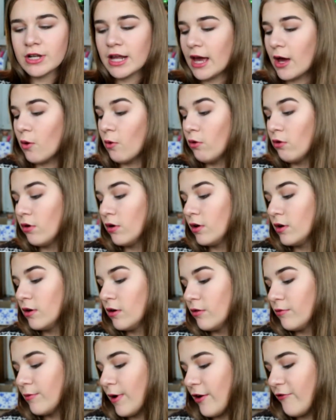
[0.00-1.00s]
now
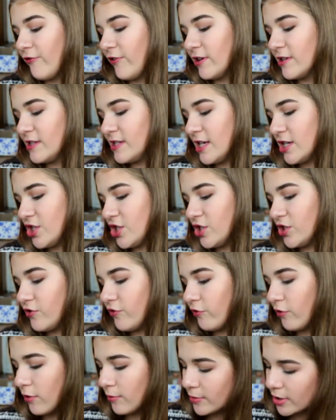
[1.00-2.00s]
by Physicians
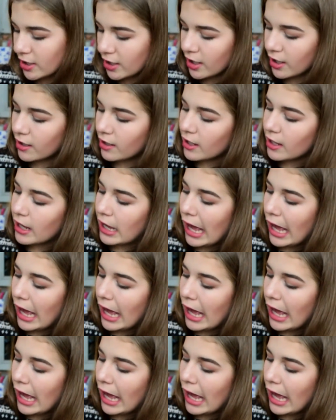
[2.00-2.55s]
Formula.